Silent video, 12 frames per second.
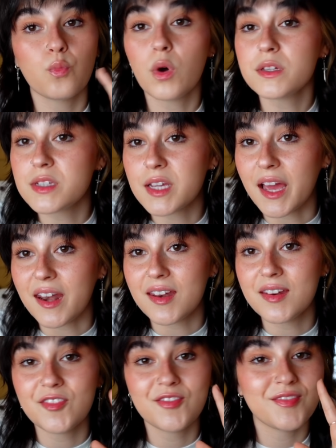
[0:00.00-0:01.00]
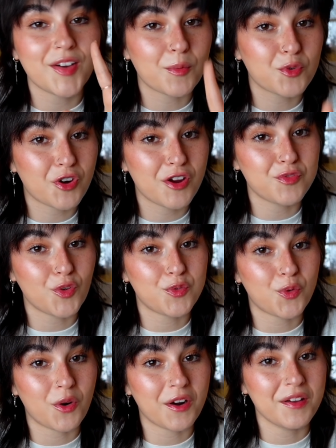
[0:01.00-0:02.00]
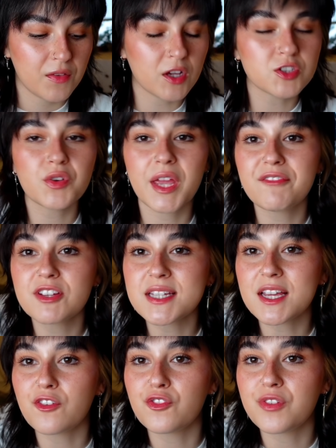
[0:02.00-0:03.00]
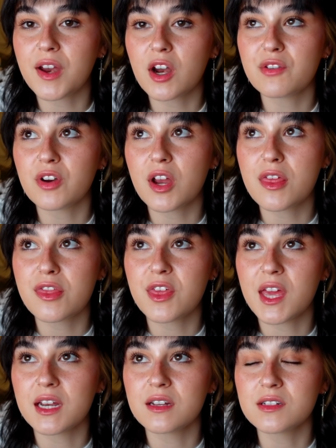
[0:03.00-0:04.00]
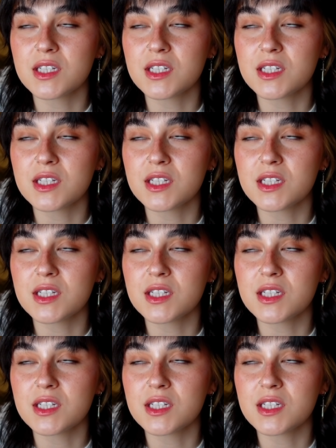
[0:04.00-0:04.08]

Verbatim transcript: Once again, I'm grateful for it. They also gave us like a very, very thin